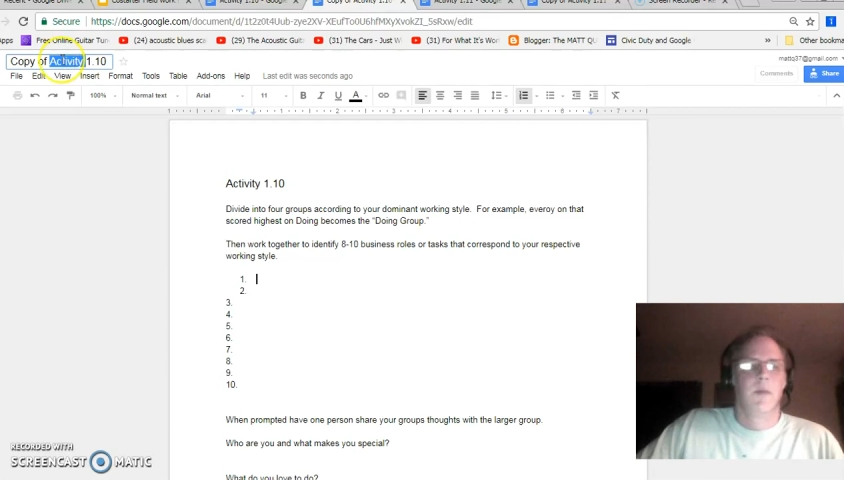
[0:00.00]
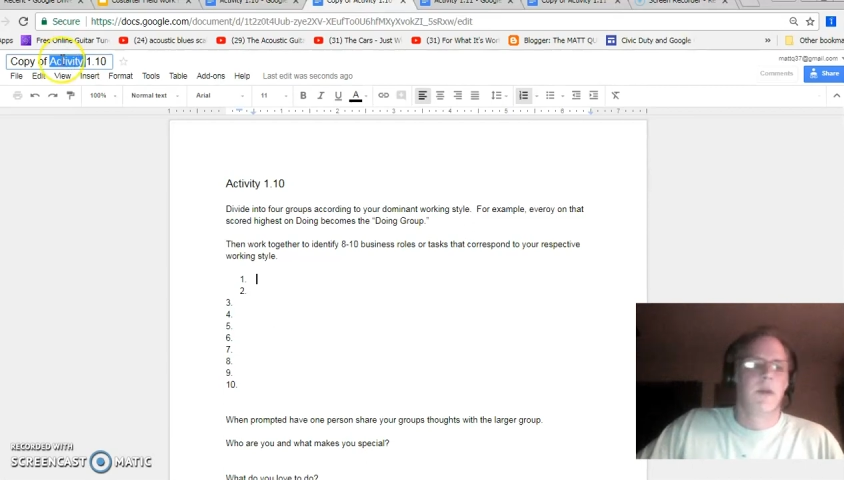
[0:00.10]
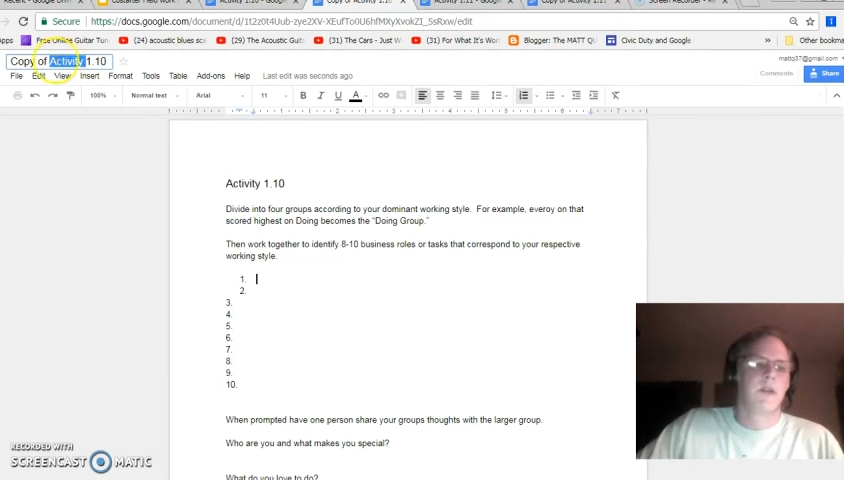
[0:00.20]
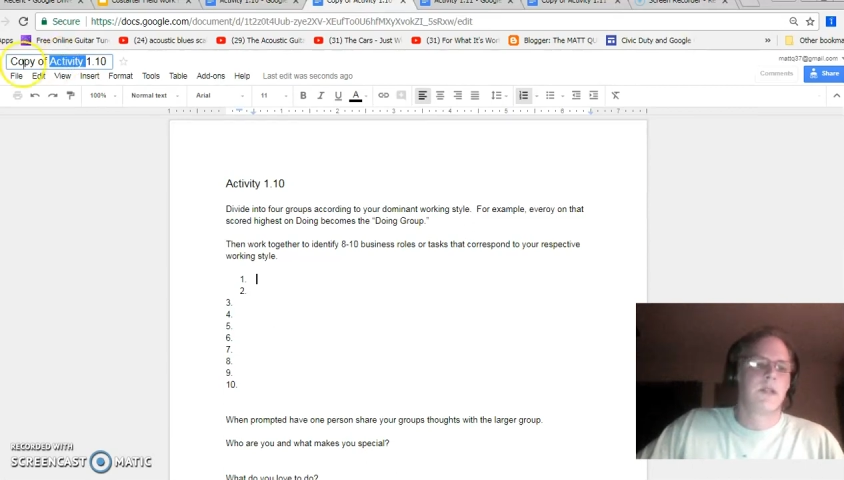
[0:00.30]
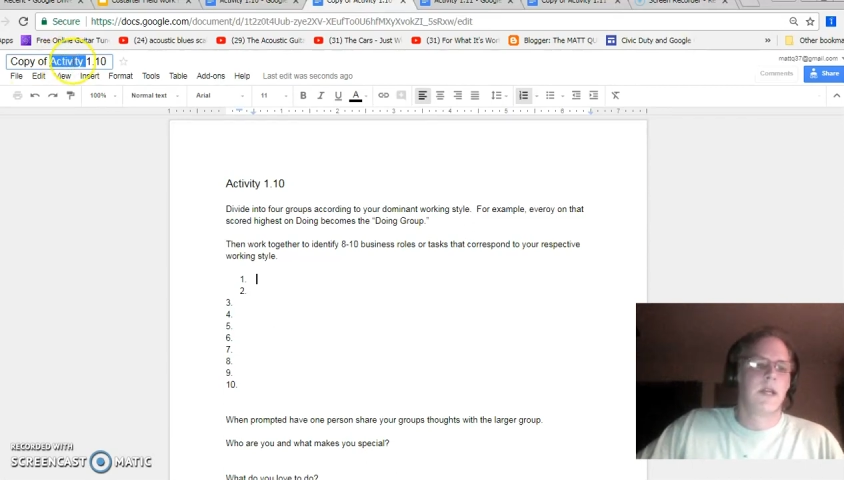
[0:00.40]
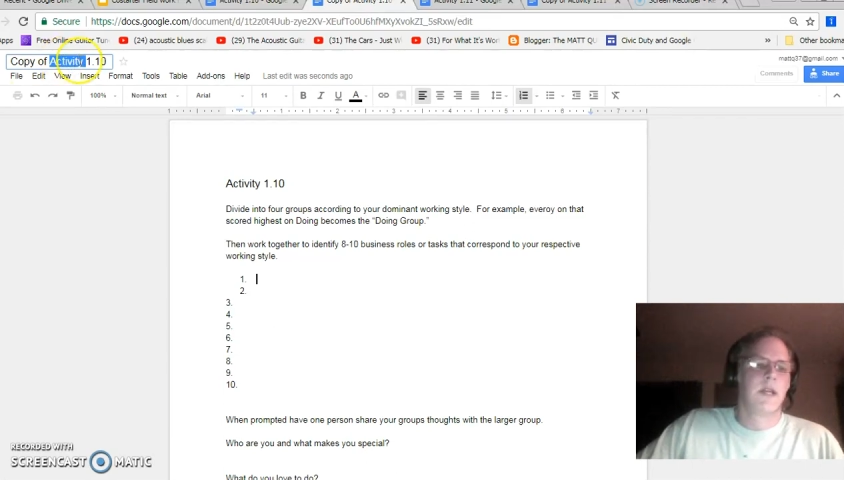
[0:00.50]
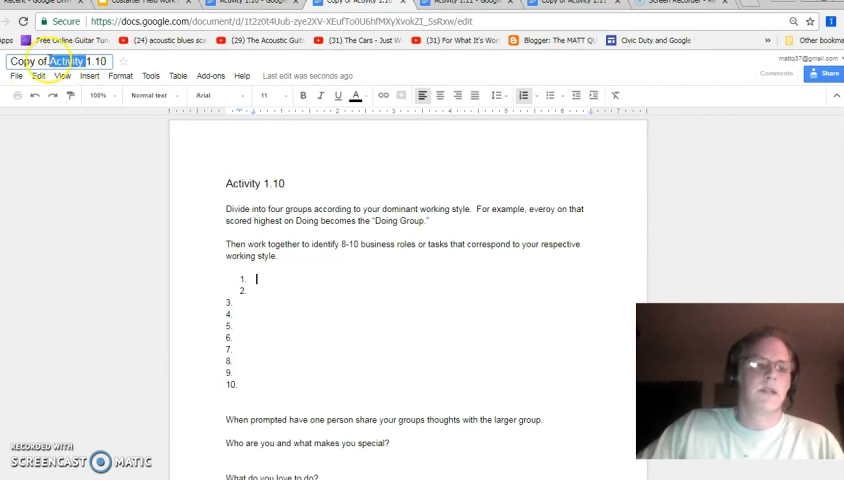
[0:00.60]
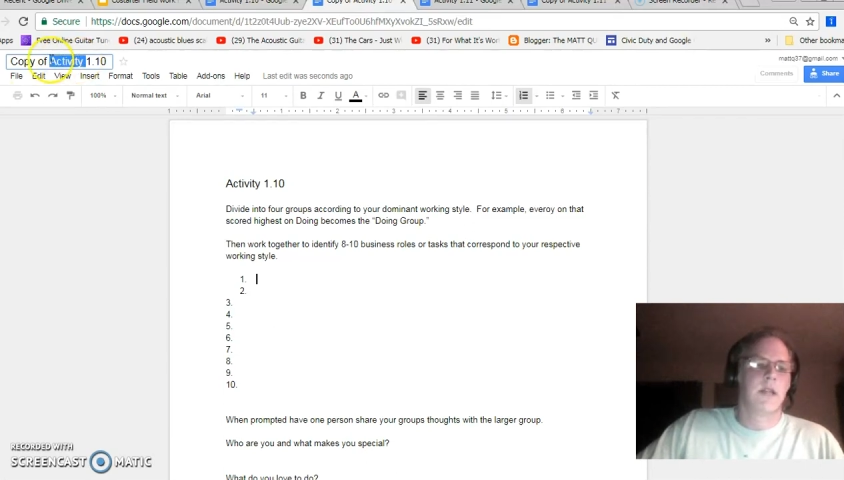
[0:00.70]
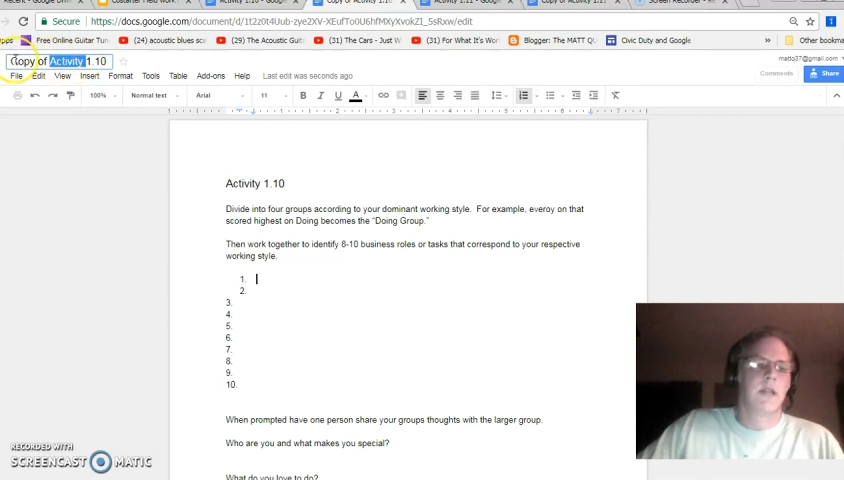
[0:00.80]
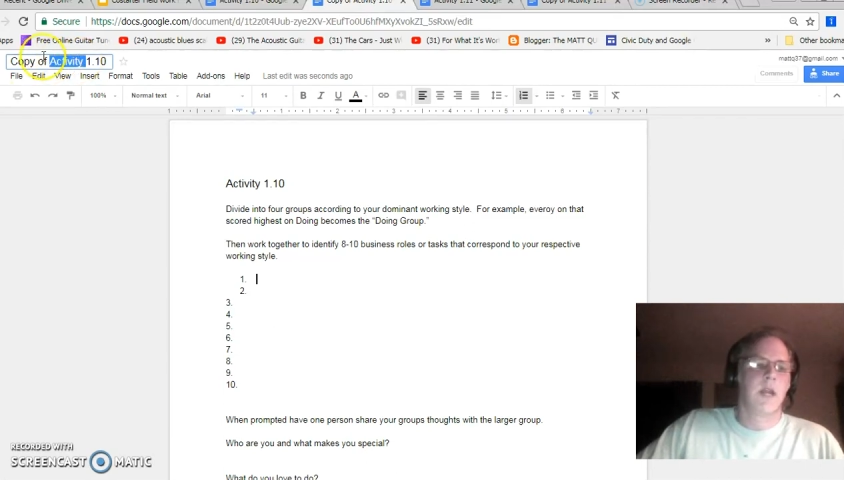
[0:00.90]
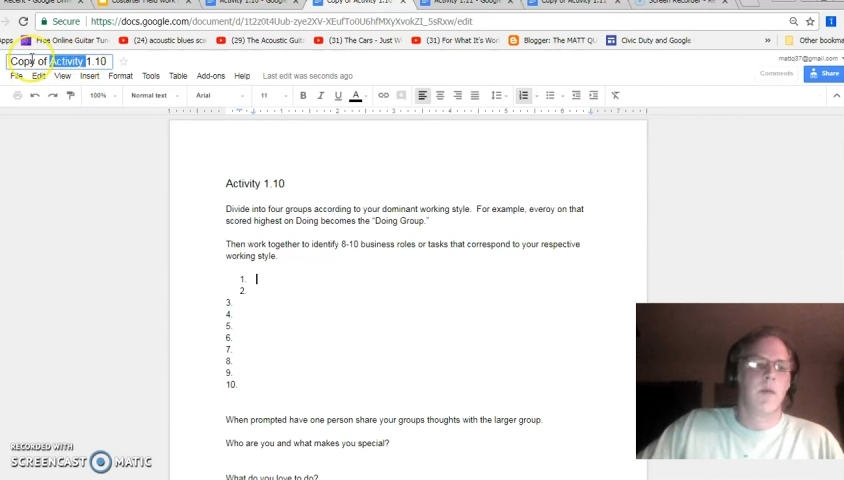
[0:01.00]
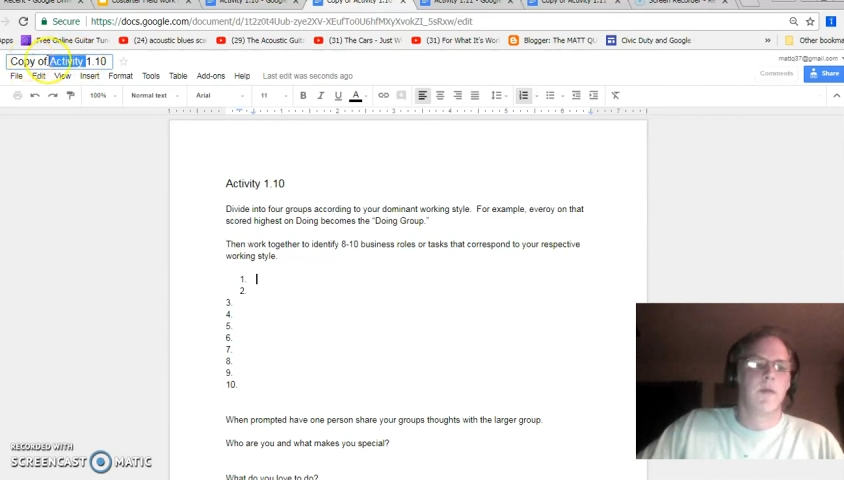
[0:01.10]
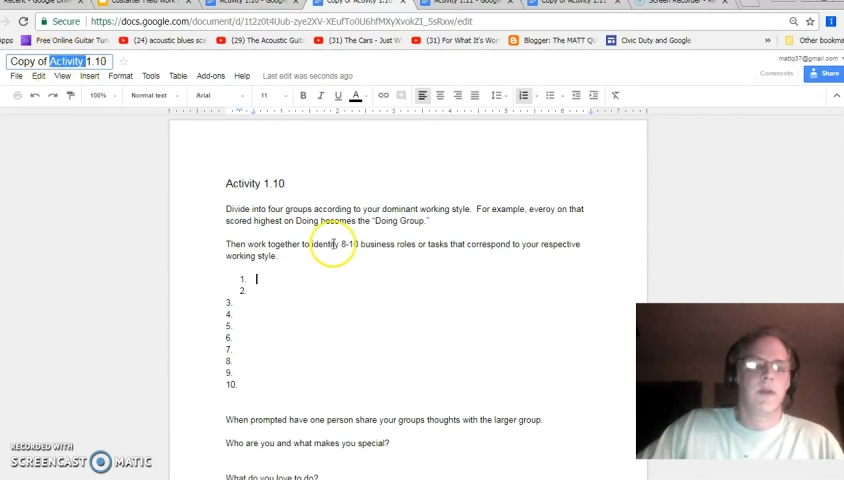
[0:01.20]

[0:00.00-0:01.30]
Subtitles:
You can change the name of